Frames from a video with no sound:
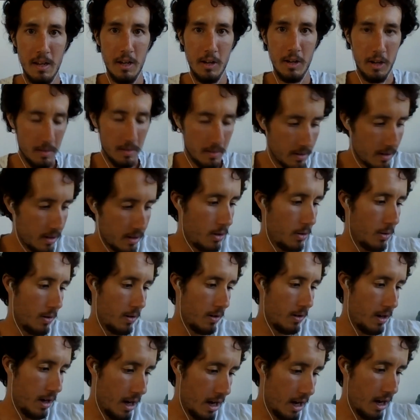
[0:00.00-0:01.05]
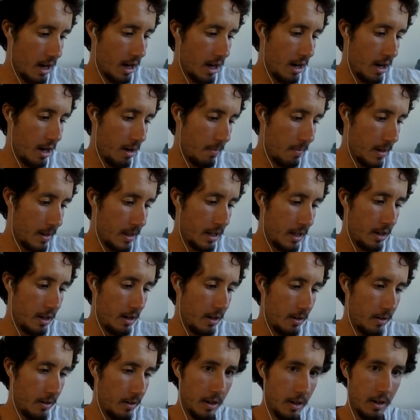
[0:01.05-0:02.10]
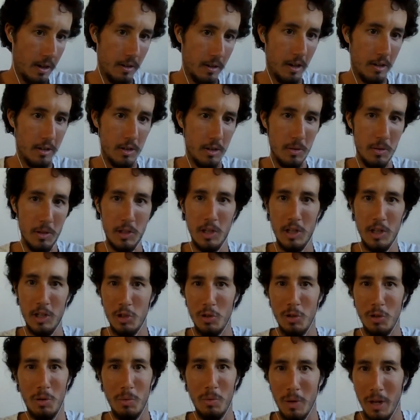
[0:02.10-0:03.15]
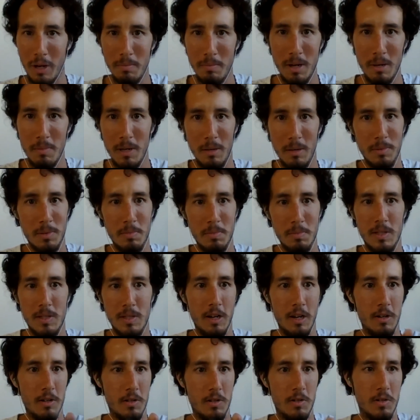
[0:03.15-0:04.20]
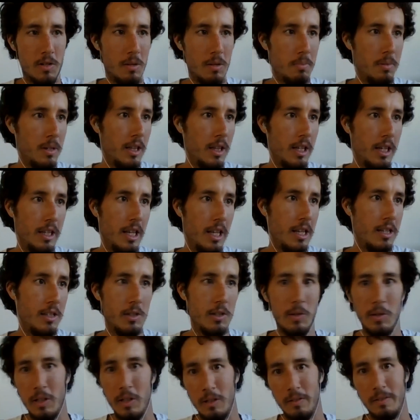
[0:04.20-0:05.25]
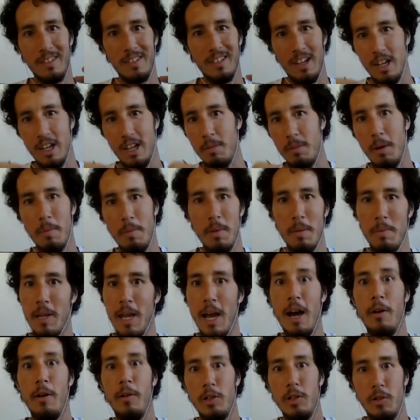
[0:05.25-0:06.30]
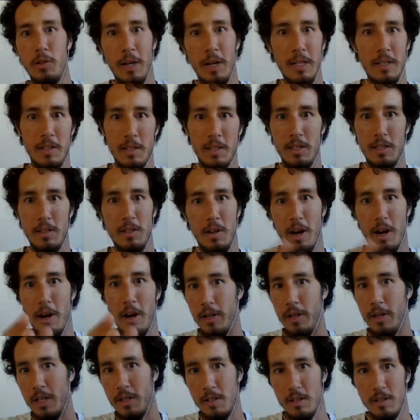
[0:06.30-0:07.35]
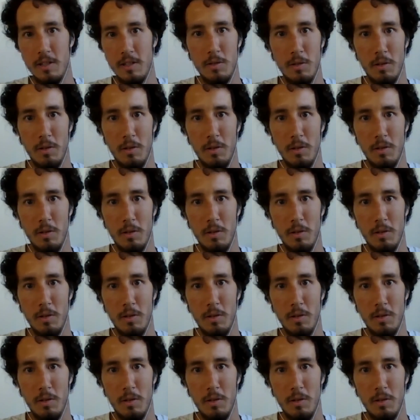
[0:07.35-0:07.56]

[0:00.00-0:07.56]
Okay, cool. And then I'll do a short run, maybe up some stairs or something like that too, and I'll talk about maybe how it translates or how it doesn't,